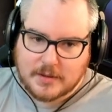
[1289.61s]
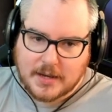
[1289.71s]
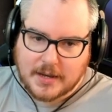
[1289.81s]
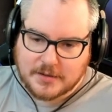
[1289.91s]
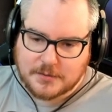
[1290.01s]

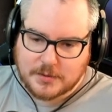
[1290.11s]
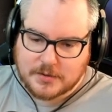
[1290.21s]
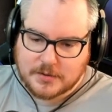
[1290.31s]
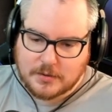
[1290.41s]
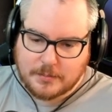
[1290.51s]
I guess we'll
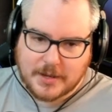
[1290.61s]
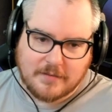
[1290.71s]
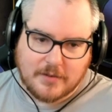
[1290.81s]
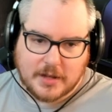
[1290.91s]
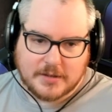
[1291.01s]
just go by
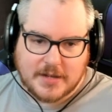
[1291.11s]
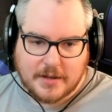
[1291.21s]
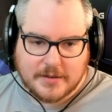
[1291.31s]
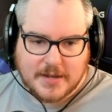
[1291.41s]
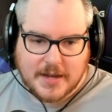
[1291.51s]

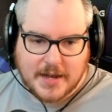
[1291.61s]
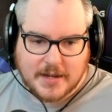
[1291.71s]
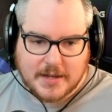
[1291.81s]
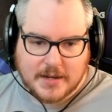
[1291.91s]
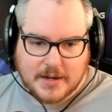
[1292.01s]
Volatile
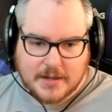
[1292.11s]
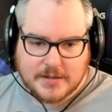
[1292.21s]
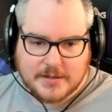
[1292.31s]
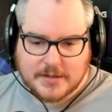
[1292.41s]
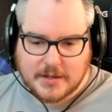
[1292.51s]
Dead in
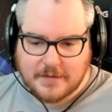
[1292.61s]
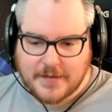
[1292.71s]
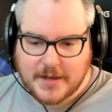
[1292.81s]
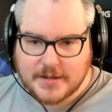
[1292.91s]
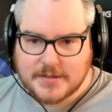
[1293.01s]
the skill
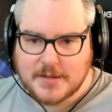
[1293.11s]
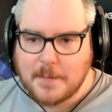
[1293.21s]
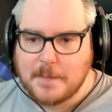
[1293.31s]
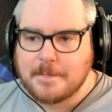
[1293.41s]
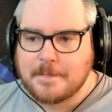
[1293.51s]
effects.
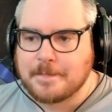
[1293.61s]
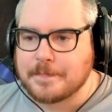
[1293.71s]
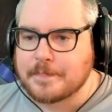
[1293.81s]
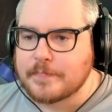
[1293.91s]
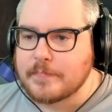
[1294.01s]

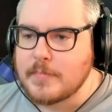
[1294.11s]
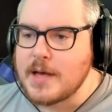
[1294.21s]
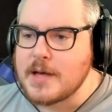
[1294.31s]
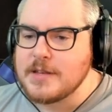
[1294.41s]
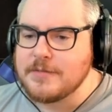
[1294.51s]

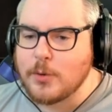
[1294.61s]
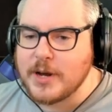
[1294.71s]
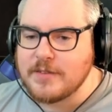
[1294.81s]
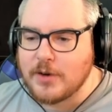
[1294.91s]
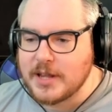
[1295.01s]
The
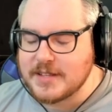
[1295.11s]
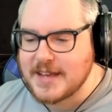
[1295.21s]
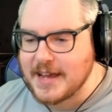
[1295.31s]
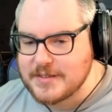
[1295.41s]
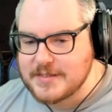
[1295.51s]
Void
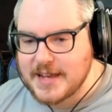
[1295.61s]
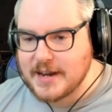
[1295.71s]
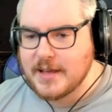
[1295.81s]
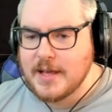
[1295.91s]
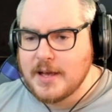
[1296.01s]
Volatile
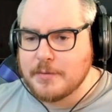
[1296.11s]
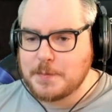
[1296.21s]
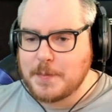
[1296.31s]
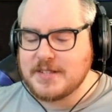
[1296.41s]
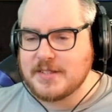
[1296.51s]
Dead,
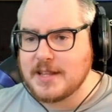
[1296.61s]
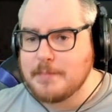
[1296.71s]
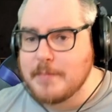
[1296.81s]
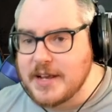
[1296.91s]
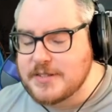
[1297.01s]
which basically
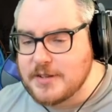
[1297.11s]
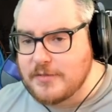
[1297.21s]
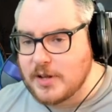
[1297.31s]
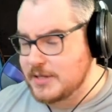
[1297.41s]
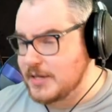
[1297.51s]
makes your
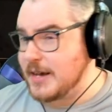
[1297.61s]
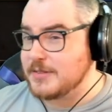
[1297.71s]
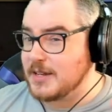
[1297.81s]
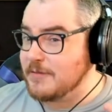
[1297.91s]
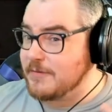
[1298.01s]

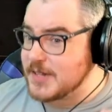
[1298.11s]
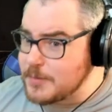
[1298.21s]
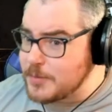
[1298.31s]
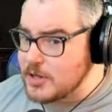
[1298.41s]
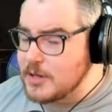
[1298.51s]
volatiles
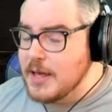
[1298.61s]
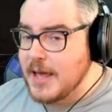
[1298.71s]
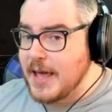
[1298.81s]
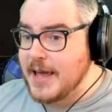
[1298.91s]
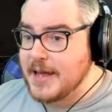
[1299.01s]
invisible
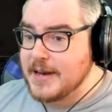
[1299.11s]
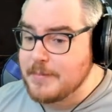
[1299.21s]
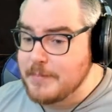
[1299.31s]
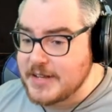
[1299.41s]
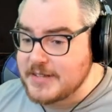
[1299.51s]
and
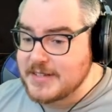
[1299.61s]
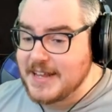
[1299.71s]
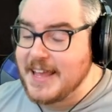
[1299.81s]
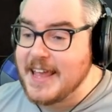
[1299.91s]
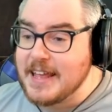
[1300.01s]
makes
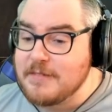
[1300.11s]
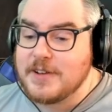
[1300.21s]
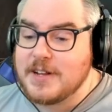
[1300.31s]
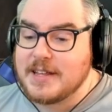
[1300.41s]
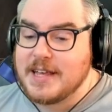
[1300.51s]
it
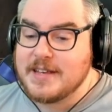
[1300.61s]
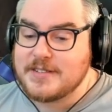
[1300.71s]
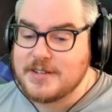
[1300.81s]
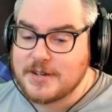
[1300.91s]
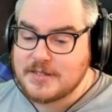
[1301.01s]
infinitely
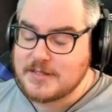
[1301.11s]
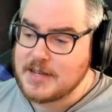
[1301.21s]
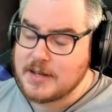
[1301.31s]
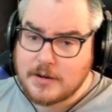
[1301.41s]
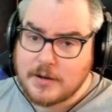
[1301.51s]
easier to
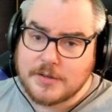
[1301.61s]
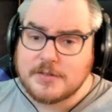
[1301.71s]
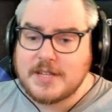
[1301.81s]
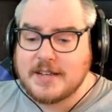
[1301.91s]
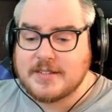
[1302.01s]
see, and it
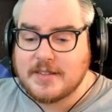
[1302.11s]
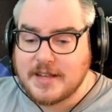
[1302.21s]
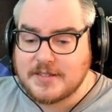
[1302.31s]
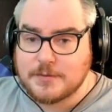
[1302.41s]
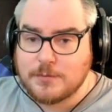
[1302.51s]
also takes
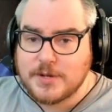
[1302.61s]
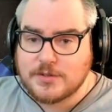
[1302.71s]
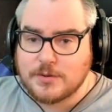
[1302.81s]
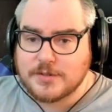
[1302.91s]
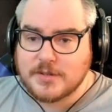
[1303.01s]
less
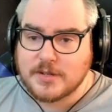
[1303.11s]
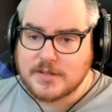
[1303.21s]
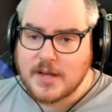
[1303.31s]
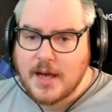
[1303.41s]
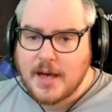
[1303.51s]

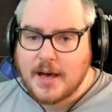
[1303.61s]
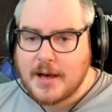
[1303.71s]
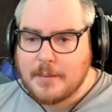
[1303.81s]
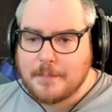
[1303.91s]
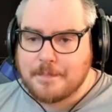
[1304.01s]
resources.
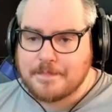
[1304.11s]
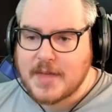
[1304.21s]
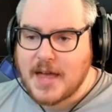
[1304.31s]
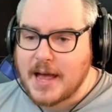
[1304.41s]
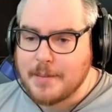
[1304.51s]

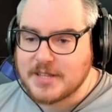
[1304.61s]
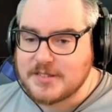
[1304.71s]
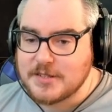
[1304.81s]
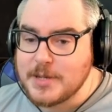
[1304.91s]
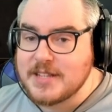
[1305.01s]
I'm
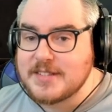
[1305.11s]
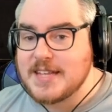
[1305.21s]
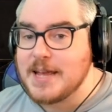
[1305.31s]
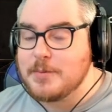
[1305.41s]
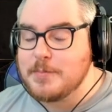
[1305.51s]
assuming the
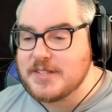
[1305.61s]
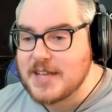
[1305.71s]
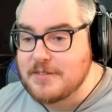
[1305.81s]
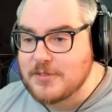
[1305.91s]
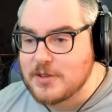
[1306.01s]
same would be
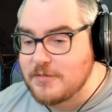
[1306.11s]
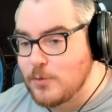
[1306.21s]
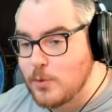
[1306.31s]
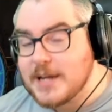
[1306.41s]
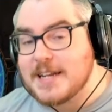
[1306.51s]
said for the
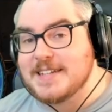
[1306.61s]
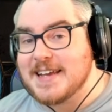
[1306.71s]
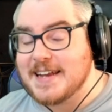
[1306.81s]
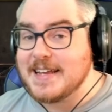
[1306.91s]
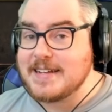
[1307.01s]
Void
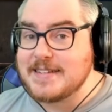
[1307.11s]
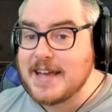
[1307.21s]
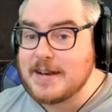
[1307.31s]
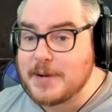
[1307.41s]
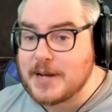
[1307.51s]
Detonate
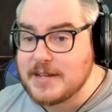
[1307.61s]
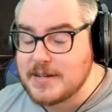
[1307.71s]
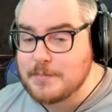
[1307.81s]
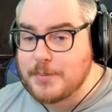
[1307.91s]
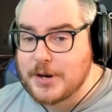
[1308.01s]
Dead, but I
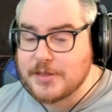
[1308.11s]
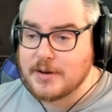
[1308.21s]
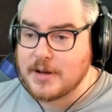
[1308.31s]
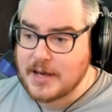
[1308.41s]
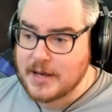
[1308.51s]
didn't
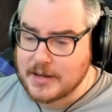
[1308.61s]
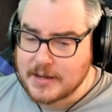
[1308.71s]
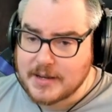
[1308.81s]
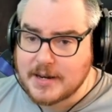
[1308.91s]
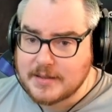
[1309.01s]
bother
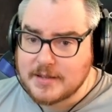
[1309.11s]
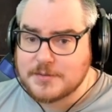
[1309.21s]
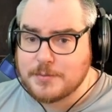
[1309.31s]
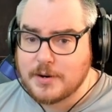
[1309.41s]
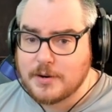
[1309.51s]
getting
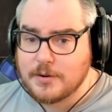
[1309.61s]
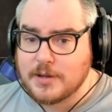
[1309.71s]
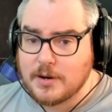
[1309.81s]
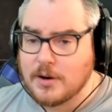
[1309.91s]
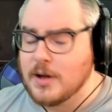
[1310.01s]
this one
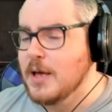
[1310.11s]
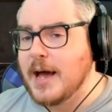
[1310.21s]
earlier.